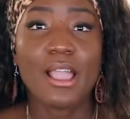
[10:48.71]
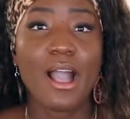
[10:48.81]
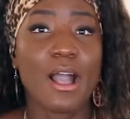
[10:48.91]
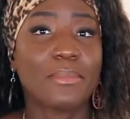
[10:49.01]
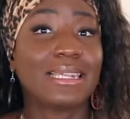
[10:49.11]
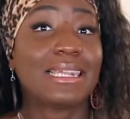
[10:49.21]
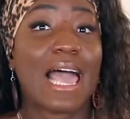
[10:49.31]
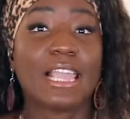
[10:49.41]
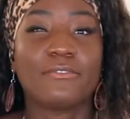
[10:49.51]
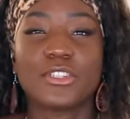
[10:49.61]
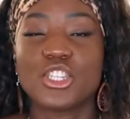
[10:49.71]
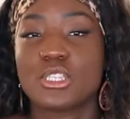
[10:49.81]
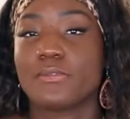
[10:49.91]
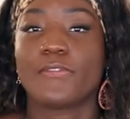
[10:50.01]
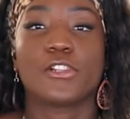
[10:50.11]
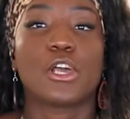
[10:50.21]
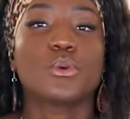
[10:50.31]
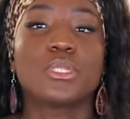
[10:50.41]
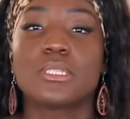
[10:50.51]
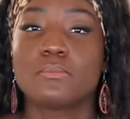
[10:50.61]
Life just
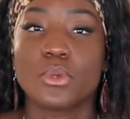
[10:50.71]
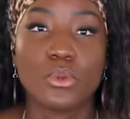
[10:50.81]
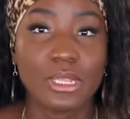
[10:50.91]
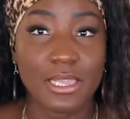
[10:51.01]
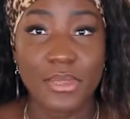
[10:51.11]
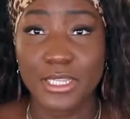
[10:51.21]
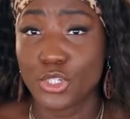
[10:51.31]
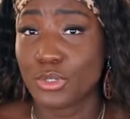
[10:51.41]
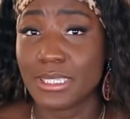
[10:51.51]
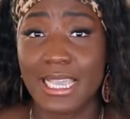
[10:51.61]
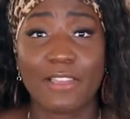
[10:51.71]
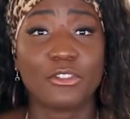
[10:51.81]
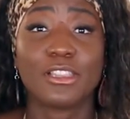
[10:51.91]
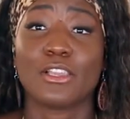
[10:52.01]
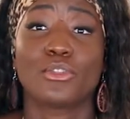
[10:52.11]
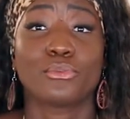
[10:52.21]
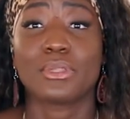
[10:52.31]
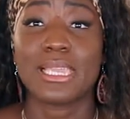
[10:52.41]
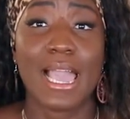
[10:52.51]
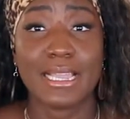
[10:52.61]
flows smoothly because you see everything through
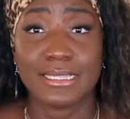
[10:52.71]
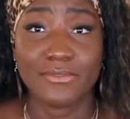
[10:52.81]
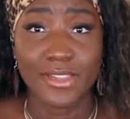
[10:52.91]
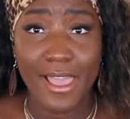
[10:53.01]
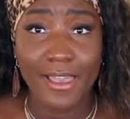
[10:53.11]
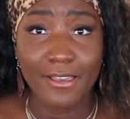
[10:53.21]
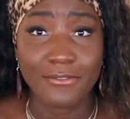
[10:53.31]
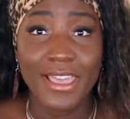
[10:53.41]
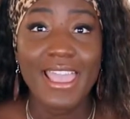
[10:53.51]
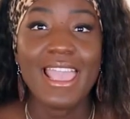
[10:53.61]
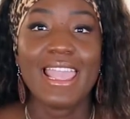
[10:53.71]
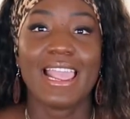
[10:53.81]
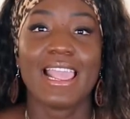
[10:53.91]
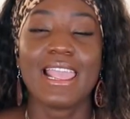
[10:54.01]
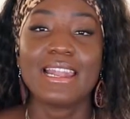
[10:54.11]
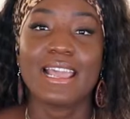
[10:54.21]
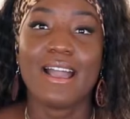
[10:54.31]
the eyes of love, and